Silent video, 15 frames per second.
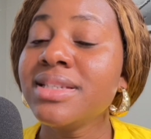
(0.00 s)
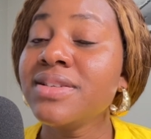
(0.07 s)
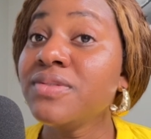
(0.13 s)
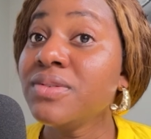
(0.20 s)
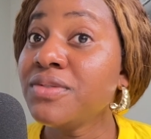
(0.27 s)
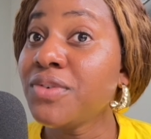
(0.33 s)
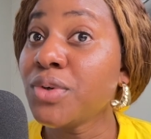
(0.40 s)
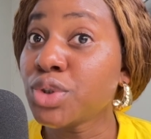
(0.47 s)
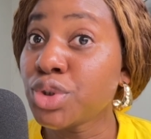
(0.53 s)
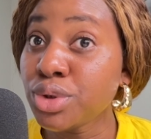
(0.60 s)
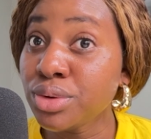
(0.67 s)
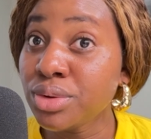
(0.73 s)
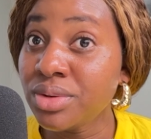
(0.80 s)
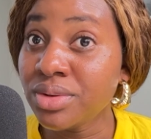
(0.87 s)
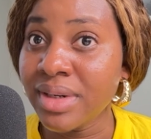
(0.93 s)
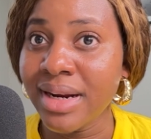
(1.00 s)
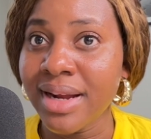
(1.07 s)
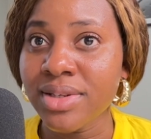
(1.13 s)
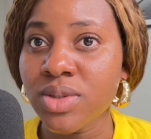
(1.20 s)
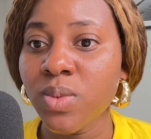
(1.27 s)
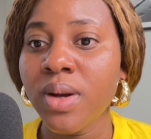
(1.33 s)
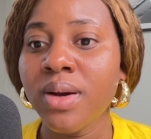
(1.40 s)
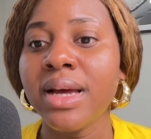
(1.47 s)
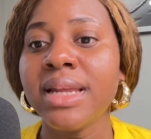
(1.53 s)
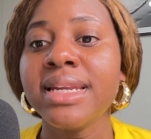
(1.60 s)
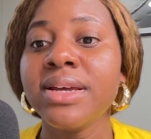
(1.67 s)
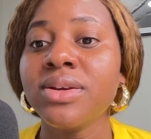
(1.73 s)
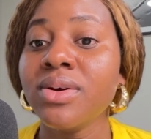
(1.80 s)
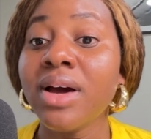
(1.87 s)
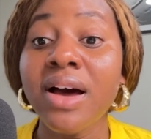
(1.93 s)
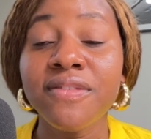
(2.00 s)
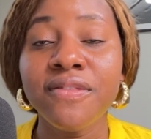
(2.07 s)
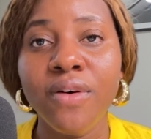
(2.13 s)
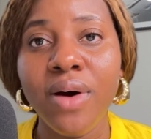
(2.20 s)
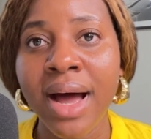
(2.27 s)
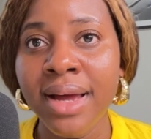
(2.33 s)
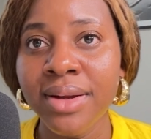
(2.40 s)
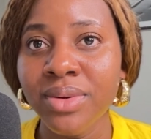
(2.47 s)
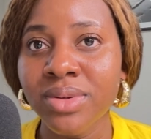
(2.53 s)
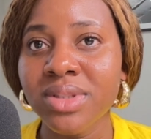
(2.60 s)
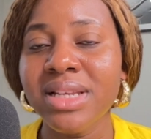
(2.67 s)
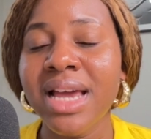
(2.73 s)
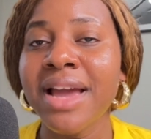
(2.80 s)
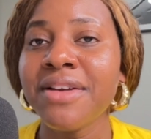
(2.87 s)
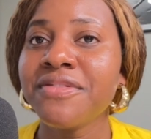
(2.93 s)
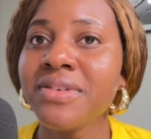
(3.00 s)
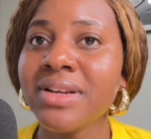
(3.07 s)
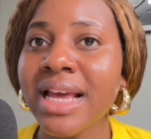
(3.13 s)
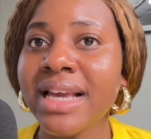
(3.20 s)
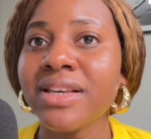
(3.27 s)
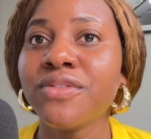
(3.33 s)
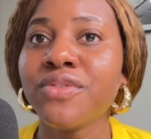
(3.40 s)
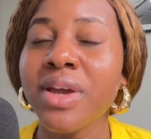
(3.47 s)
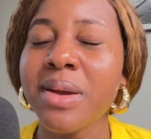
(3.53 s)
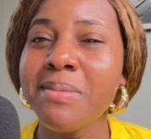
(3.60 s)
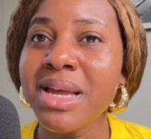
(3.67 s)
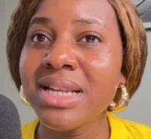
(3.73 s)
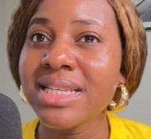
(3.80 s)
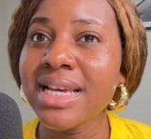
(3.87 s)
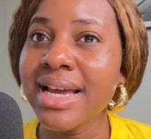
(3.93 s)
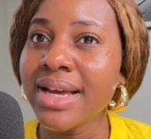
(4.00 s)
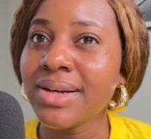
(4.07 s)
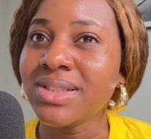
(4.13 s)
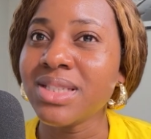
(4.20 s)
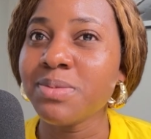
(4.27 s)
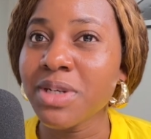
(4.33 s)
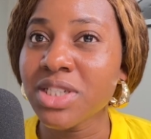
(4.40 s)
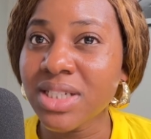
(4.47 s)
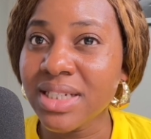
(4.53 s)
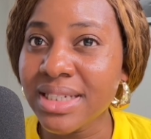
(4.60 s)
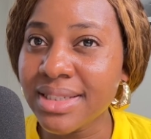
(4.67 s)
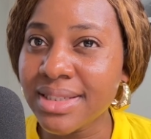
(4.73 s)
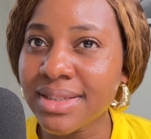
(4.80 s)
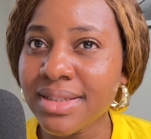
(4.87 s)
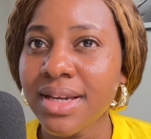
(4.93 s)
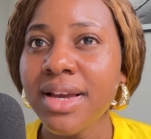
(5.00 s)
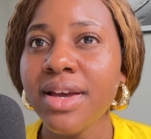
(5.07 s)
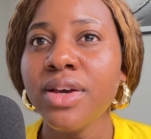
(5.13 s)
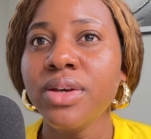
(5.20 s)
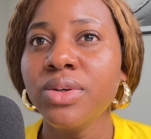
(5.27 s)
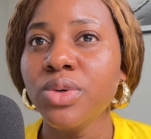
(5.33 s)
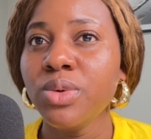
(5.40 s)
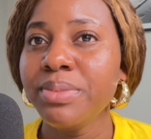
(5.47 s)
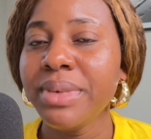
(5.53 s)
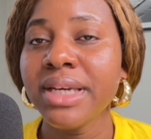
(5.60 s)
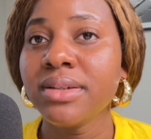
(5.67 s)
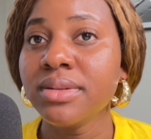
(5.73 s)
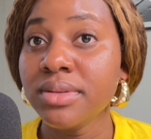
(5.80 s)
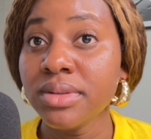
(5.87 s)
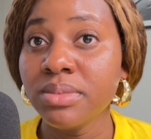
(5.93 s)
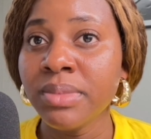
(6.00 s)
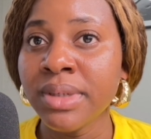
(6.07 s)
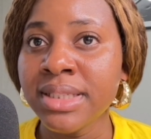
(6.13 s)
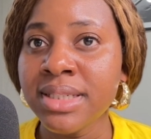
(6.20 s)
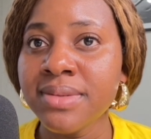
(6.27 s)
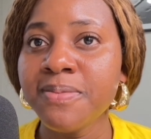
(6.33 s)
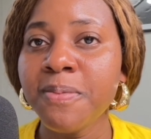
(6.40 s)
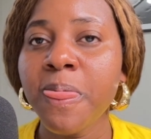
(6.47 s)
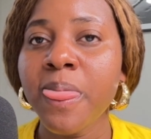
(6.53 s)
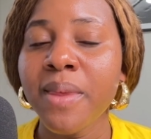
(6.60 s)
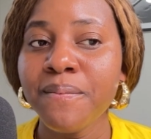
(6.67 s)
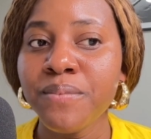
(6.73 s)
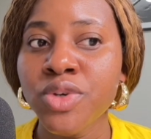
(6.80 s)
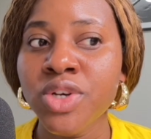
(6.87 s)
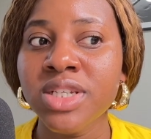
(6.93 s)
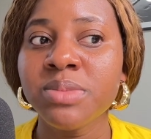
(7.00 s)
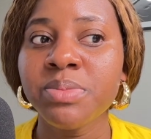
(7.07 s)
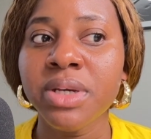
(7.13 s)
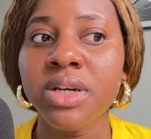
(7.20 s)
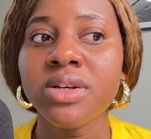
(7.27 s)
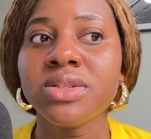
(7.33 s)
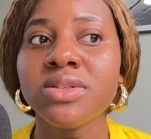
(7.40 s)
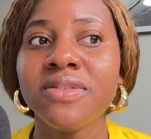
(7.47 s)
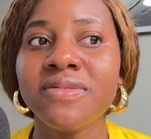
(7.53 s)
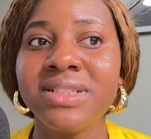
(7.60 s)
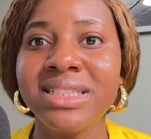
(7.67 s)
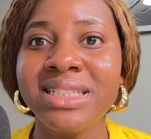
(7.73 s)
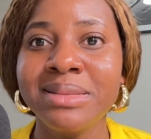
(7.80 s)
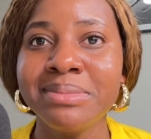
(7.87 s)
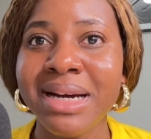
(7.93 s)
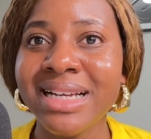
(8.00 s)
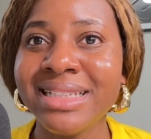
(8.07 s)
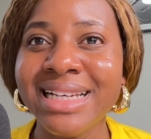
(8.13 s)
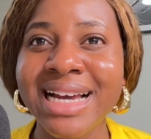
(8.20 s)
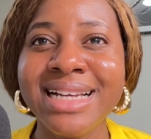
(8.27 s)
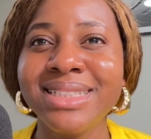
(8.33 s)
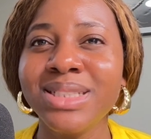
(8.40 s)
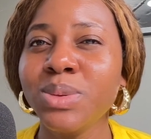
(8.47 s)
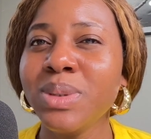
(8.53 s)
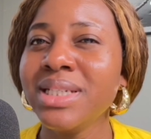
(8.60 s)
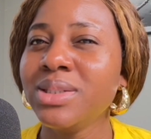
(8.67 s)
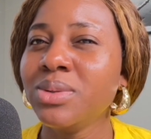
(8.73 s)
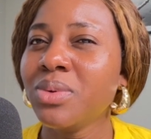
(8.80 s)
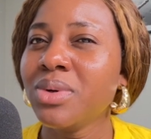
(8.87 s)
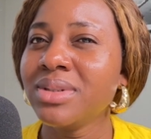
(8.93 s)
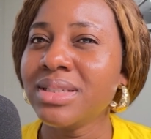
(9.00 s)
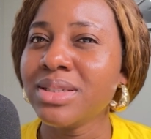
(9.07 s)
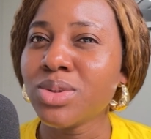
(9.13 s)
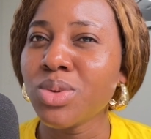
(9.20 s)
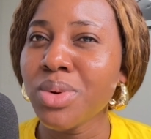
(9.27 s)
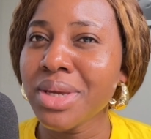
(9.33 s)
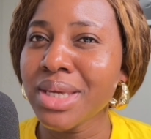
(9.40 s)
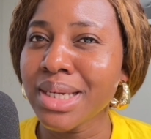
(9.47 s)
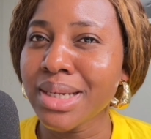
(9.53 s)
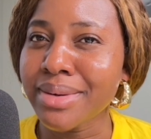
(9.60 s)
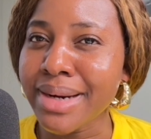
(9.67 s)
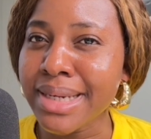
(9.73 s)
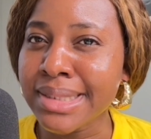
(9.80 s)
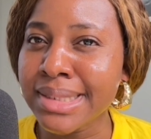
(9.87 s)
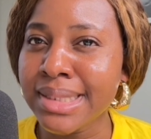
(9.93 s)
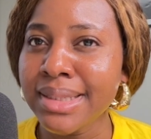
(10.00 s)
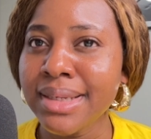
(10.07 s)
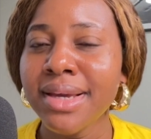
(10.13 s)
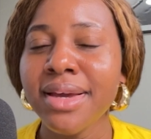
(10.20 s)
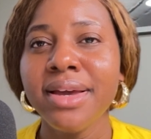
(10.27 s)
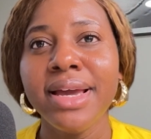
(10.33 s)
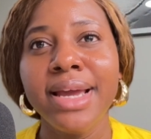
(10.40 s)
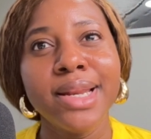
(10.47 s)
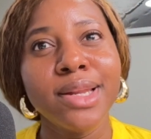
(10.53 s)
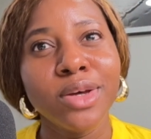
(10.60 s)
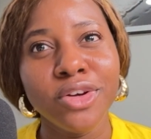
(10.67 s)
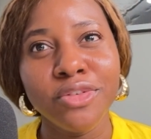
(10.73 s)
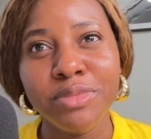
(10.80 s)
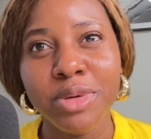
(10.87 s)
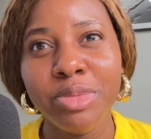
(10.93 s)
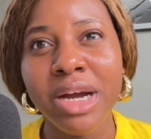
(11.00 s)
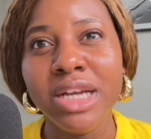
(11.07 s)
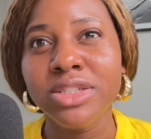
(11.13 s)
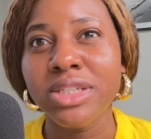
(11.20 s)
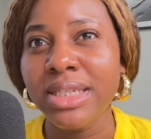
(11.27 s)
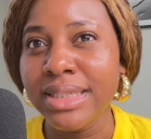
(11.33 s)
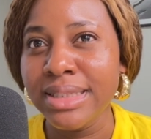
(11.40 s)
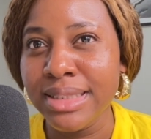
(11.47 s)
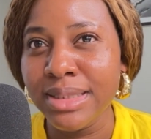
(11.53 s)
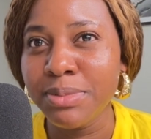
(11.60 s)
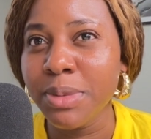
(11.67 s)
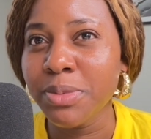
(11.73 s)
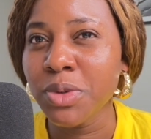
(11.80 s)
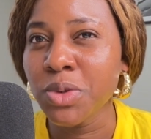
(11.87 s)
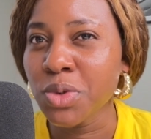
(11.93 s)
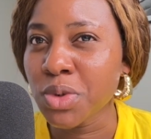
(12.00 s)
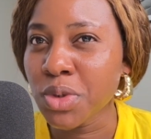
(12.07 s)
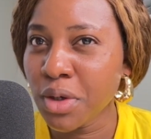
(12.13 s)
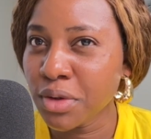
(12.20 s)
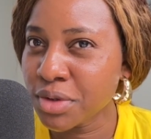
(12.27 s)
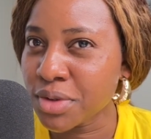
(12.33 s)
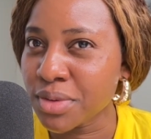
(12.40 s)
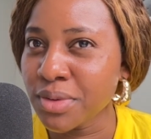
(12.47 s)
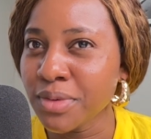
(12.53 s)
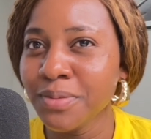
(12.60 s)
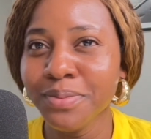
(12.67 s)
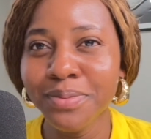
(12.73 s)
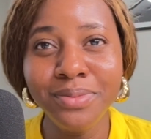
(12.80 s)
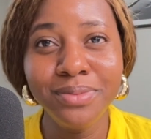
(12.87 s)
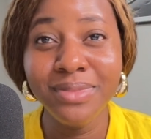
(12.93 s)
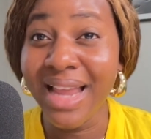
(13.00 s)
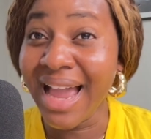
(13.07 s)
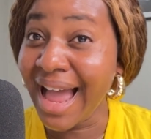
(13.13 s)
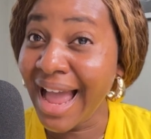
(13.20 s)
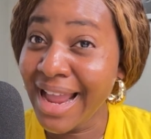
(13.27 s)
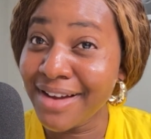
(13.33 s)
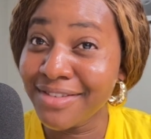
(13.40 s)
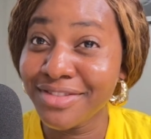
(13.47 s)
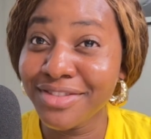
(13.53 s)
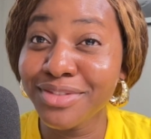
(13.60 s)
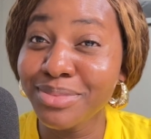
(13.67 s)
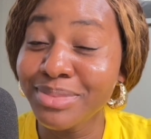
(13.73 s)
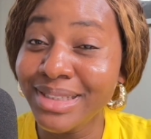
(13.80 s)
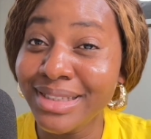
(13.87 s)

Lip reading: even for children as well, and then you have for adults. I feel like if you're a mental health specialist, you make good money just because of the demand and the way the world is going crazy. A lot of people actually need people to talk to. I have even